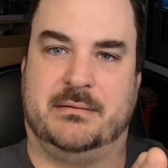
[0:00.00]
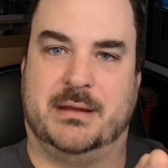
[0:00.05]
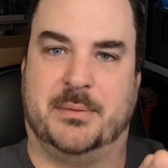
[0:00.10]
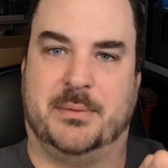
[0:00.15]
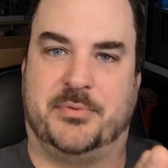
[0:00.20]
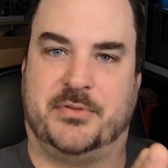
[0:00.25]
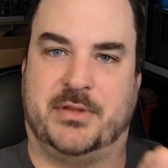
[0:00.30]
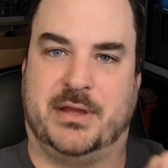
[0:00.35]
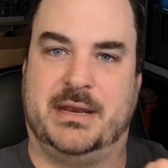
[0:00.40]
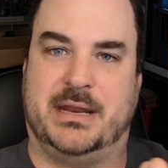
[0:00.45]

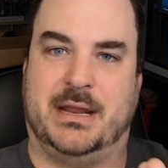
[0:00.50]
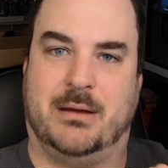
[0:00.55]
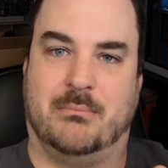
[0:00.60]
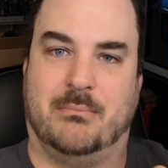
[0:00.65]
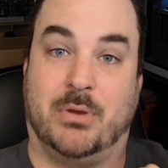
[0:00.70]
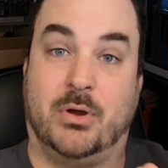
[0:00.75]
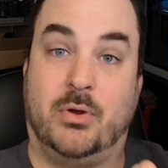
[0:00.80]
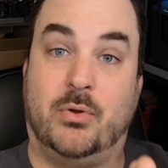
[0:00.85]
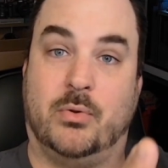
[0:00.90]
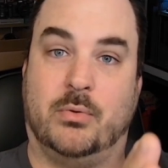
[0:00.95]
upside
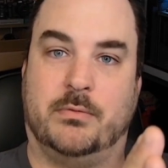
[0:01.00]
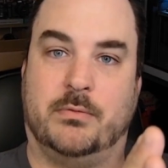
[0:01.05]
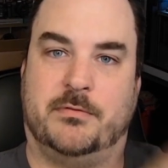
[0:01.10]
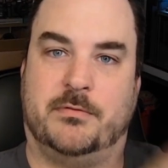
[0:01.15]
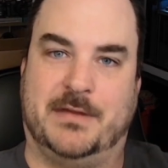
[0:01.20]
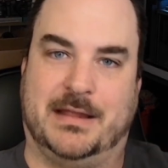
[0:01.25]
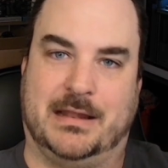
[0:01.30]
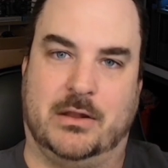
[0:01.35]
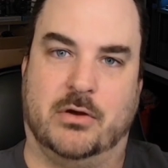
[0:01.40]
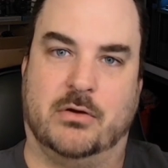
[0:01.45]
down bowl
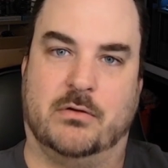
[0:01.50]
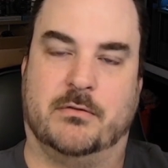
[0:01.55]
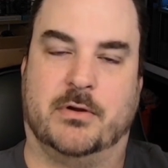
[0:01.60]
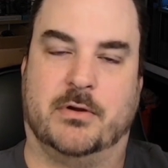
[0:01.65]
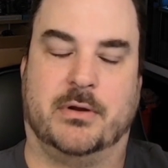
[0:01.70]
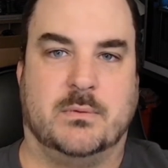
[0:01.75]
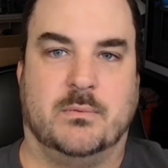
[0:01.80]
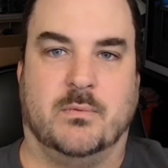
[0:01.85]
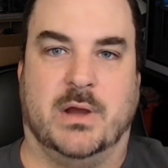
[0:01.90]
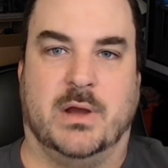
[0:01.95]
fell
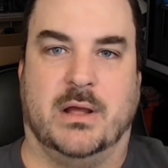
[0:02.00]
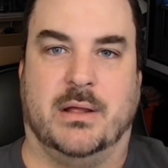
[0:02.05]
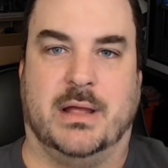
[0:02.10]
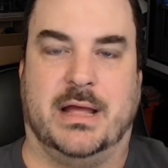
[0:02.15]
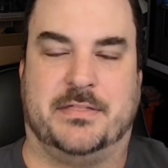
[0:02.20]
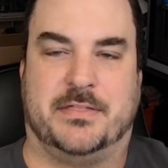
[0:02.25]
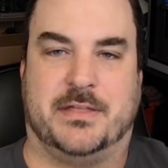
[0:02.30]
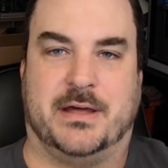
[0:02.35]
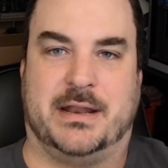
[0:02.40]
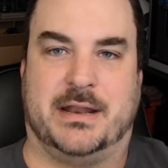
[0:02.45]
over.
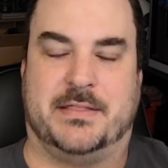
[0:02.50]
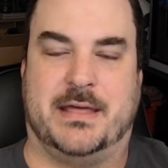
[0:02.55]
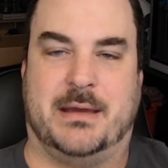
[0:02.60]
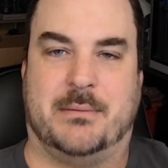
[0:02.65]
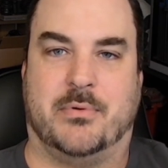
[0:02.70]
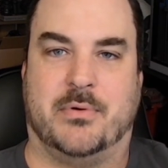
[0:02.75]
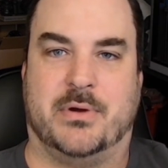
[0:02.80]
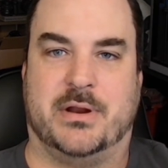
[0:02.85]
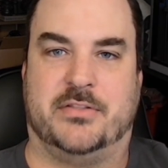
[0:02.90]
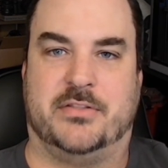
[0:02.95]
Well, I thought at
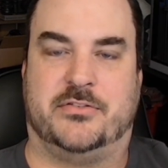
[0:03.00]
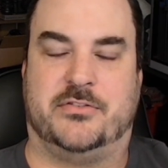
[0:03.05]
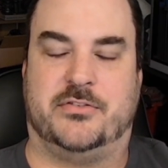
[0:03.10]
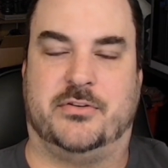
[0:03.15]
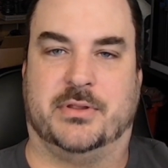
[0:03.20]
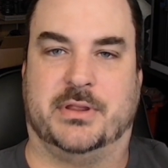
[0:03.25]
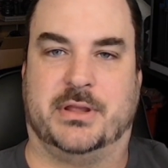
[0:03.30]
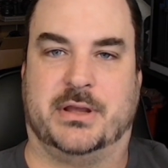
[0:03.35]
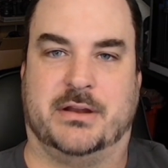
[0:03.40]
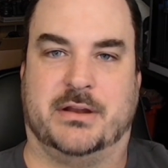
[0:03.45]
that point it's
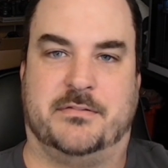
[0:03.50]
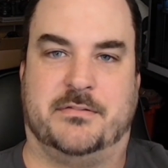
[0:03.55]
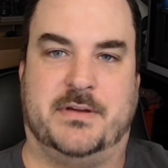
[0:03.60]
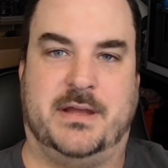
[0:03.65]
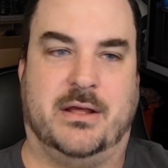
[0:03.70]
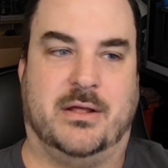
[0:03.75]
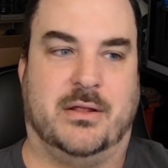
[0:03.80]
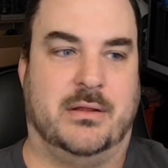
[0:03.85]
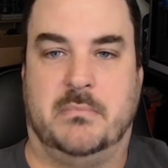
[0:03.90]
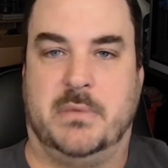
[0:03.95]
surely going to
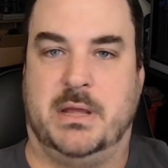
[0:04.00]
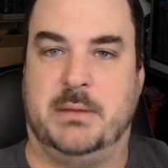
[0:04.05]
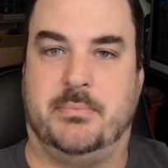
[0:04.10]
fail.